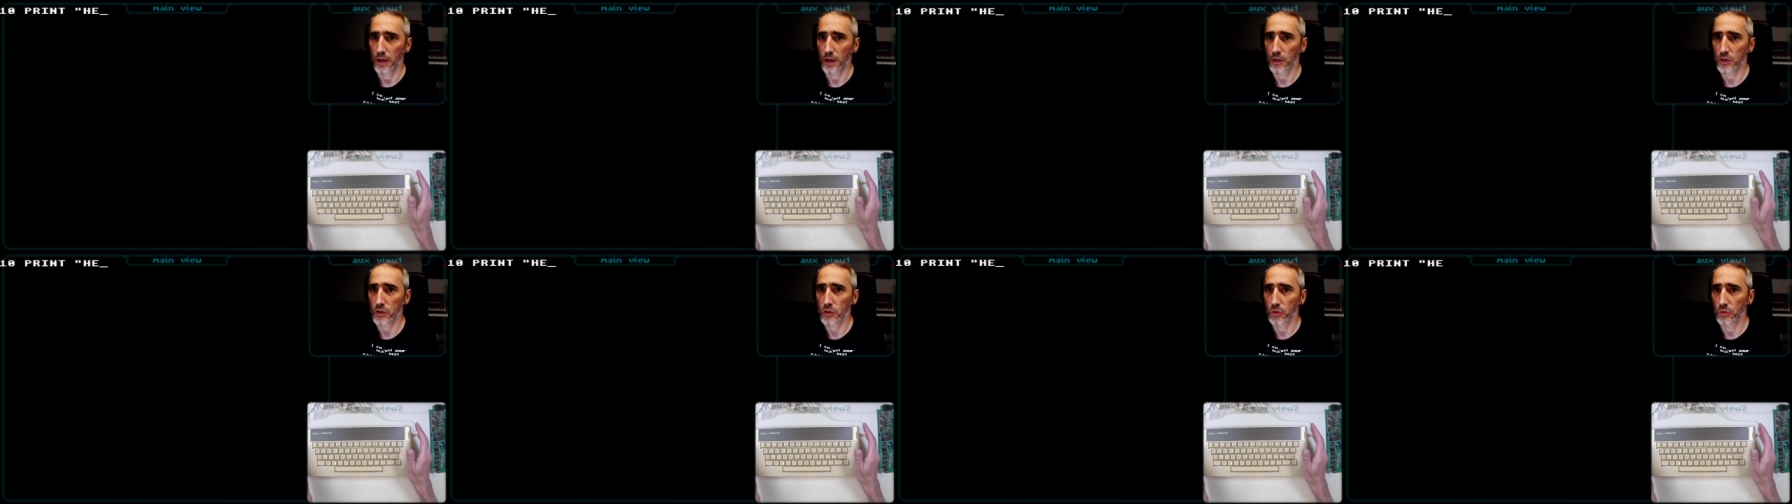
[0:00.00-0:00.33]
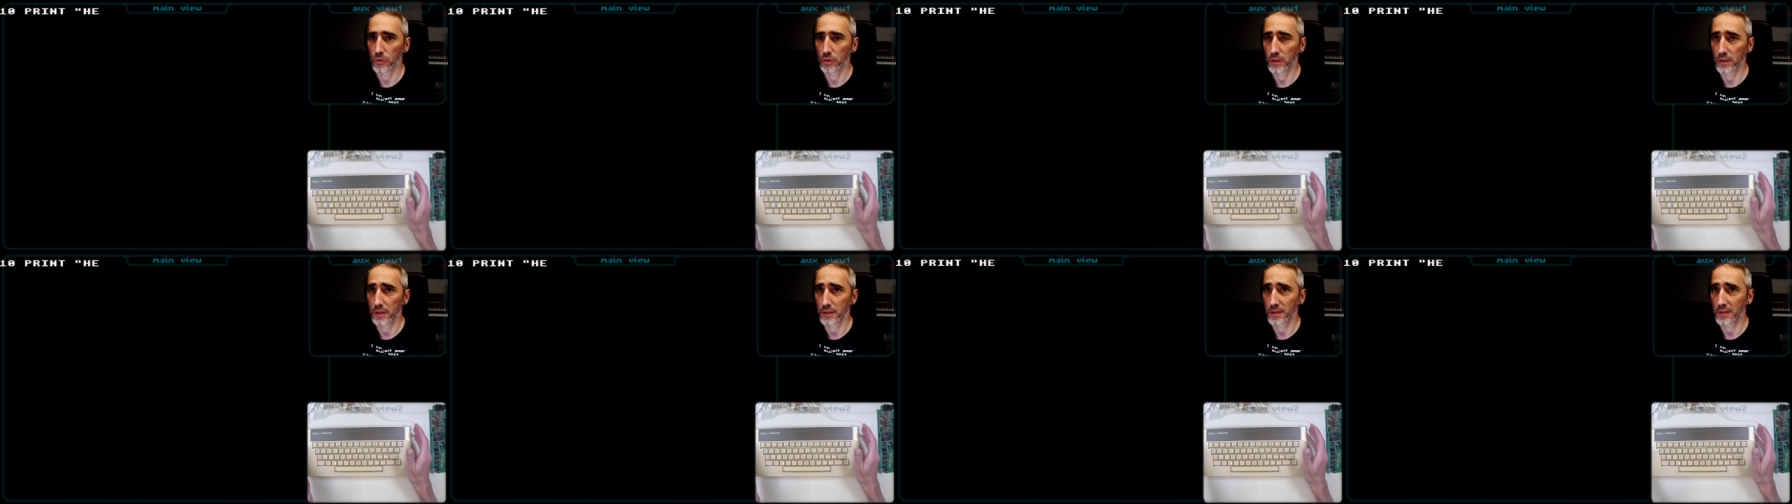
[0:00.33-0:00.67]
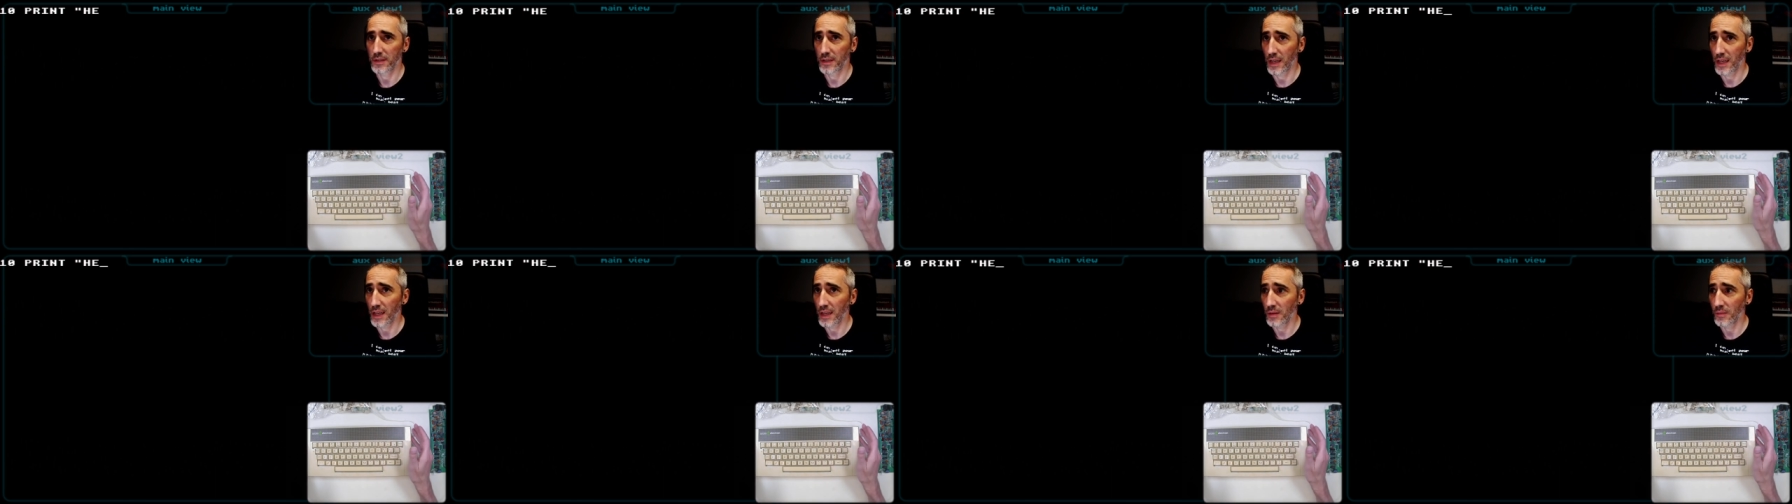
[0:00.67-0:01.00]
are showing the
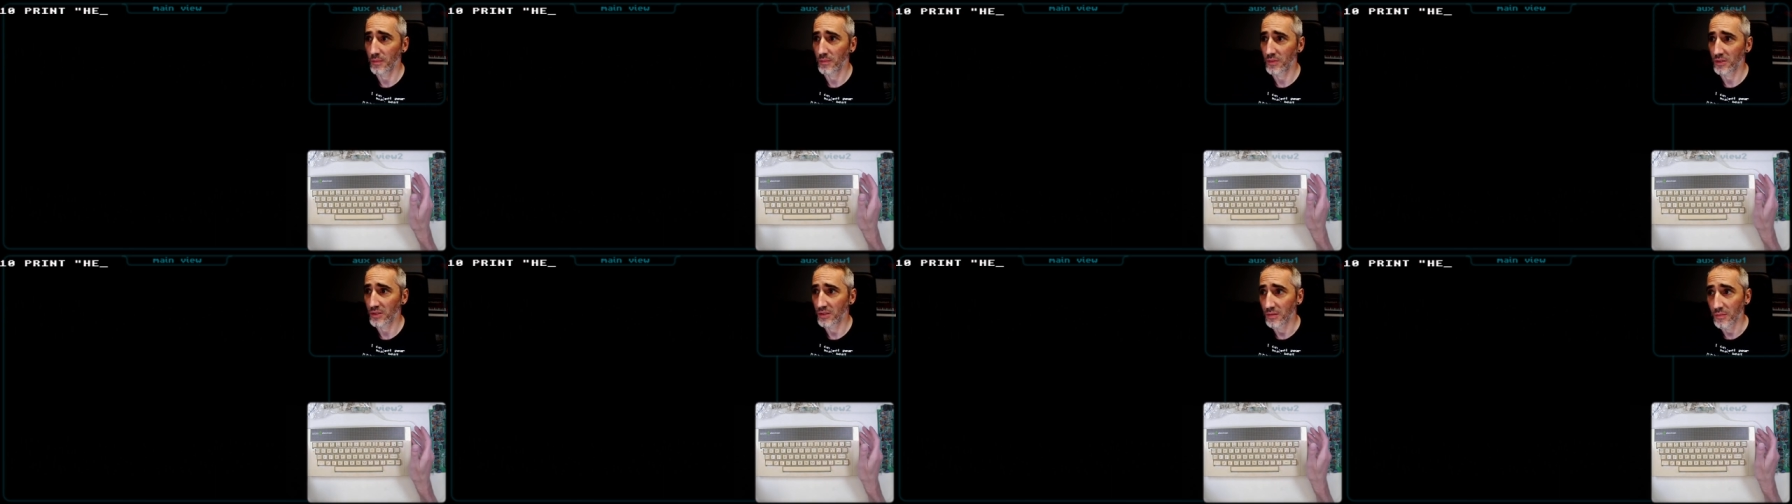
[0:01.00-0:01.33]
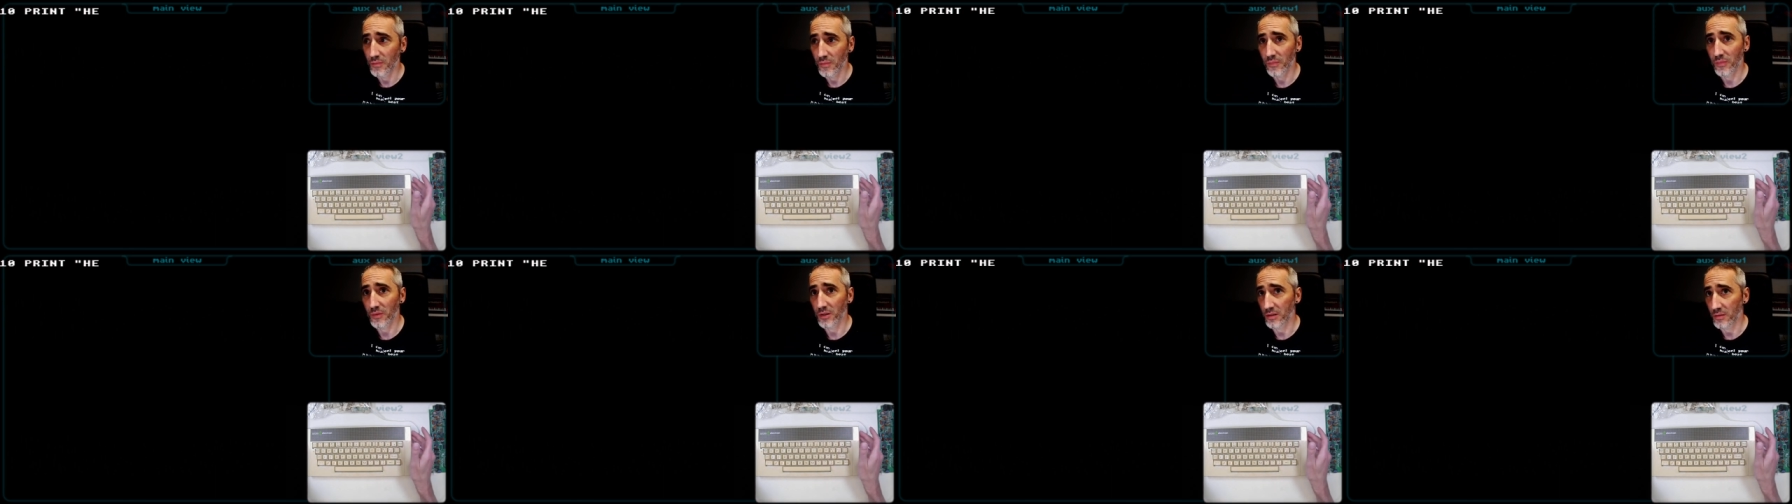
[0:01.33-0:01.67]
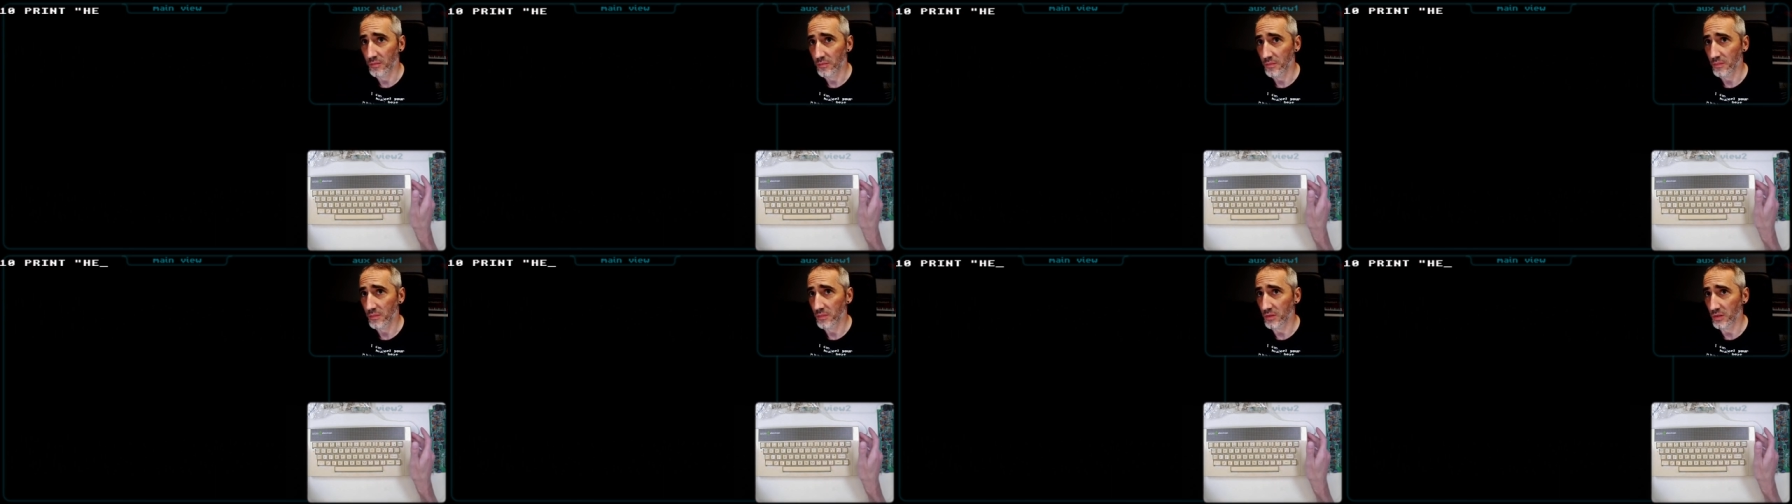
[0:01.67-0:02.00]
same
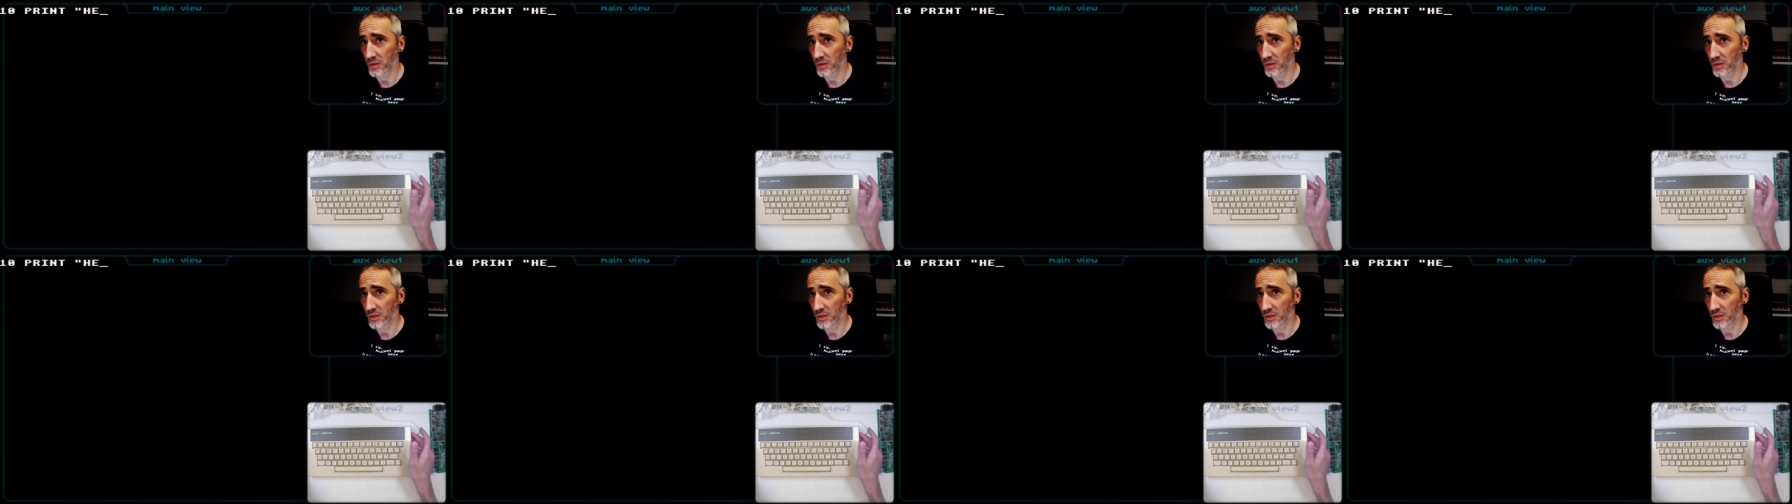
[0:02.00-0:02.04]
symptom.